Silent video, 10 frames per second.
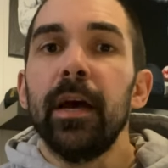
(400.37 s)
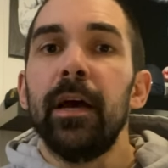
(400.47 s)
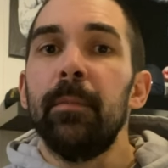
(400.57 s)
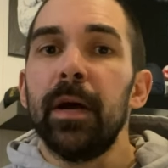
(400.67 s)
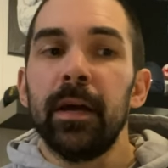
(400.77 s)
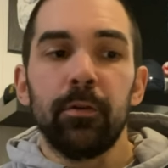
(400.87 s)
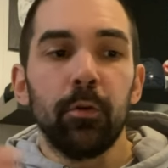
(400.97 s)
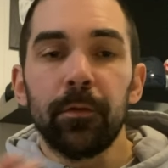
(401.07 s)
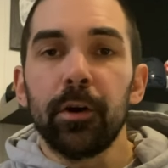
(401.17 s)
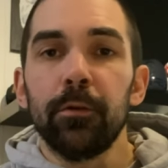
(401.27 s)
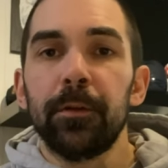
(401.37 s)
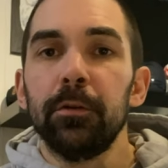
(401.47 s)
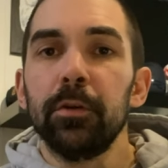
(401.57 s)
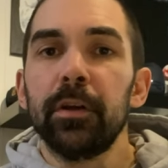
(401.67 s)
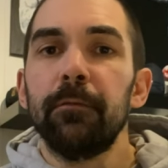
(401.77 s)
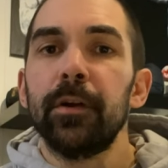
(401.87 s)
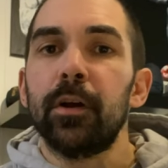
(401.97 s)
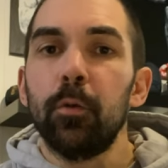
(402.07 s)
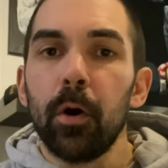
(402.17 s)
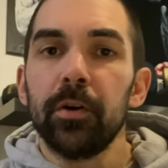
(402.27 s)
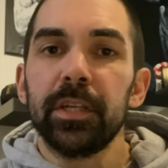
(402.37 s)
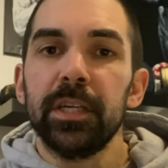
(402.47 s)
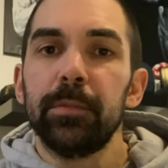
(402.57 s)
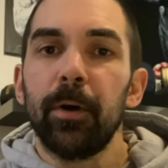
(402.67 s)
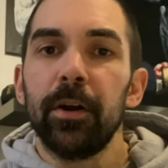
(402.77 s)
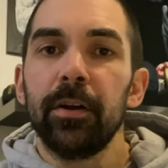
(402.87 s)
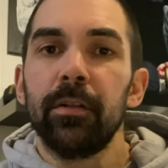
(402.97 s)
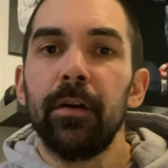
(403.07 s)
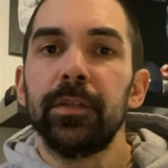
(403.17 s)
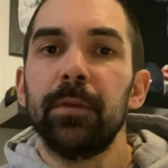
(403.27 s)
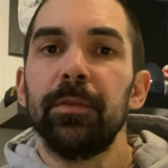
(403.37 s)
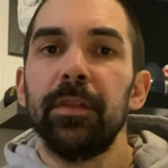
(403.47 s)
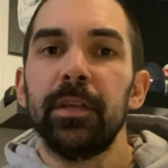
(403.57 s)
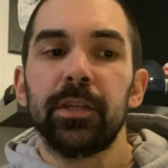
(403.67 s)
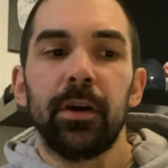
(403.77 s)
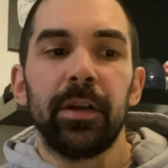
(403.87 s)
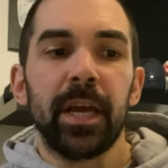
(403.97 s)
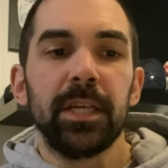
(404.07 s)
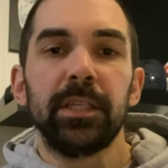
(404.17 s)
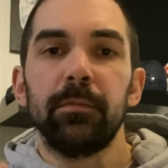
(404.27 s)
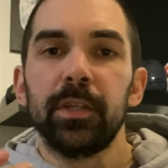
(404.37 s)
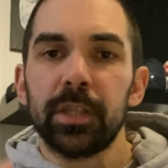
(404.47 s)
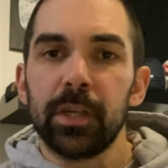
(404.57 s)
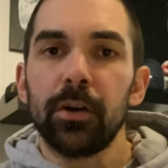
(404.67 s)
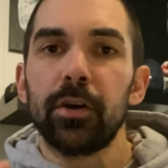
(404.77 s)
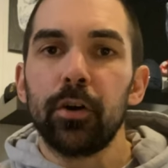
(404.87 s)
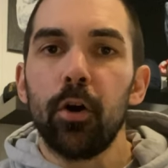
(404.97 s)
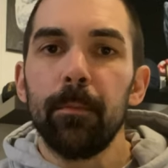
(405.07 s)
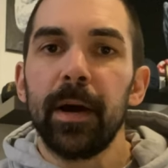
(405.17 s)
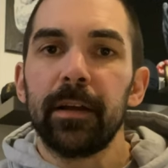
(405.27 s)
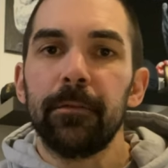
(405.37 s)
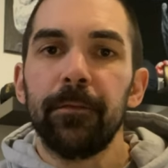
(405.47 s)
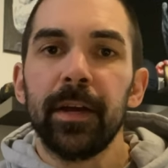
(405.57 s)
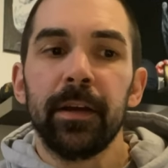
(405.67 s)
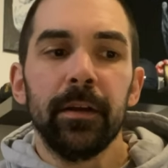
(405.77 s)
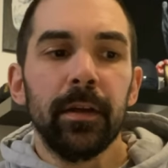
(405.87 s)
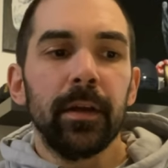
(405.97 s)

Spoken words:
And overall, if you're looking for a quality sparring glove, something that's got a nice, snug, compact fit,